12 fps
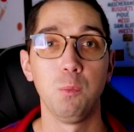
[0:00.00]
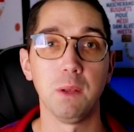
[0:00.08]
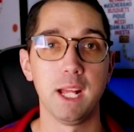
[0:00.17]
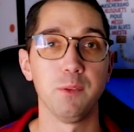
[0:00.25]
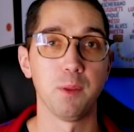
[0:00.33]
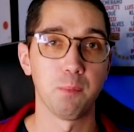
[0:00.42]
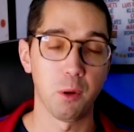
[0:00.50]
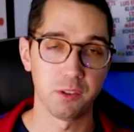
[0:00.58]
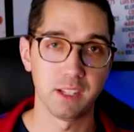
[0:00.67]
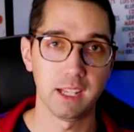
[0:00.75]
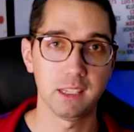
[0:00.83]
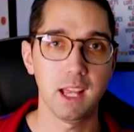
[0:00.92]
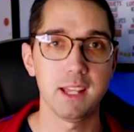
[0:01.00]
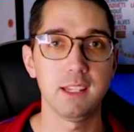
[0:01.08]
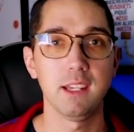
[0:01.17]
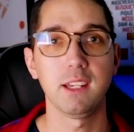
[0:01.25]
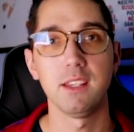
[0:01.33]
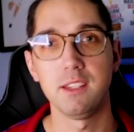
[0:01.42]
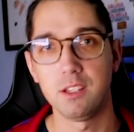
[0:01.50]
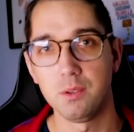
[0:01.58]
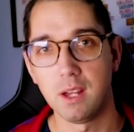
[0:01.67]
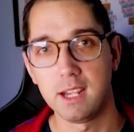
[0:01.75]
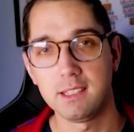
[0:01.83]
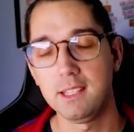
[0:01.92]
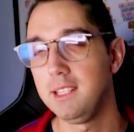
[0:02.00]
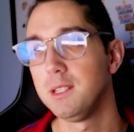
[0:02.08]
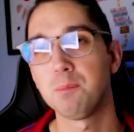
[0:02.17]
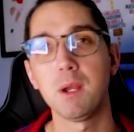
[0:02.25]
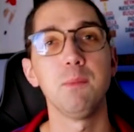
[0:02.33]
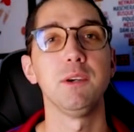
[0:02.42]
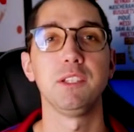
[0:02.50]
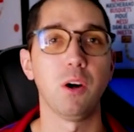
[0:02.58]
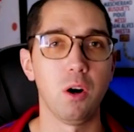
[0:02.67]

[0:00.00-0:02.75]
who plays with Barca Athletic and the U19s pretty much